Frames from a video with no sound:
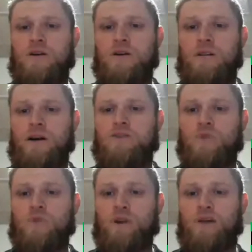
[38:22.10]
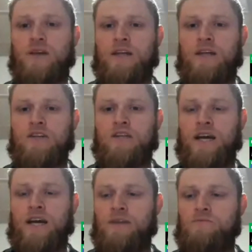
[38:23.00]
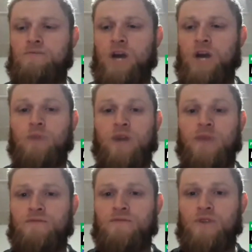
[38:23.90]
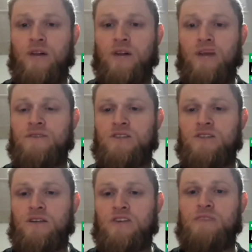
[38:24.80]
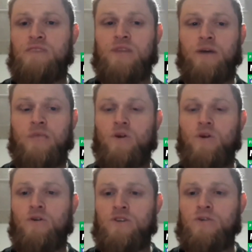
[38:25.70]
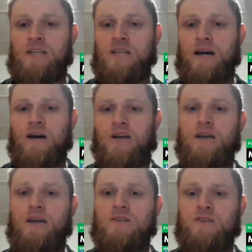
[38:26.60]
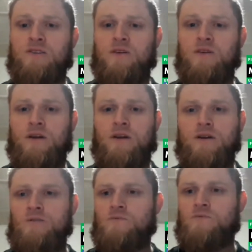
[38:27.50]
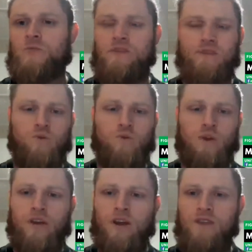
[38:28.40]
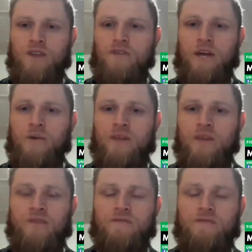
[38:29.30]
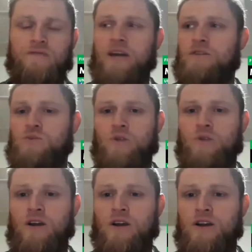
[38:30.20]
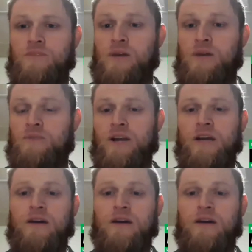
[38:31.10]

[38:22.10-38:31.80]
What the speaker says: A lot of working, and it just kind of helped me out for life because it gave me that workhorse mentality. And so whether it's working hard for getting ready for a fight or it's working hard to make money,